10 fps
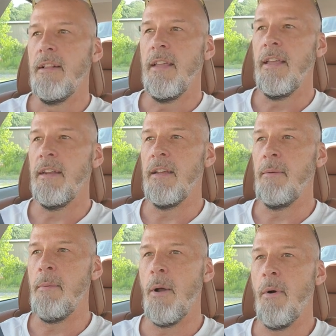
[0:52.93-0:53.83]

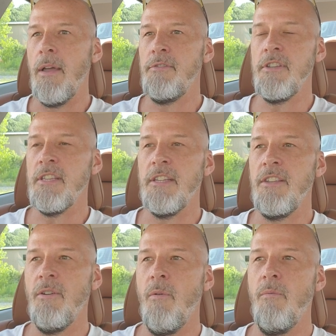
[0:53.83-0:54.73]
my wife, she said,
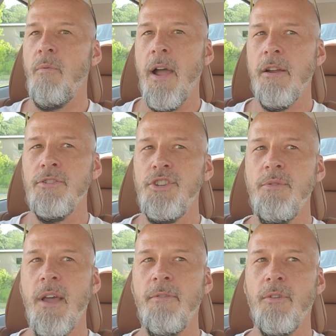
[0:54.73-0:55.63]
why don't
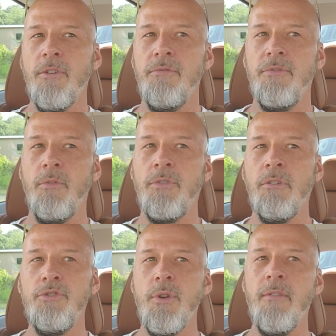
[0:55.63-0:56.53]
you ever
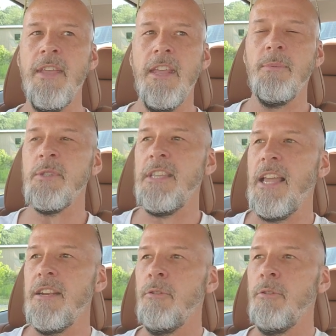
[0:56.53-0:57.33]
get upset?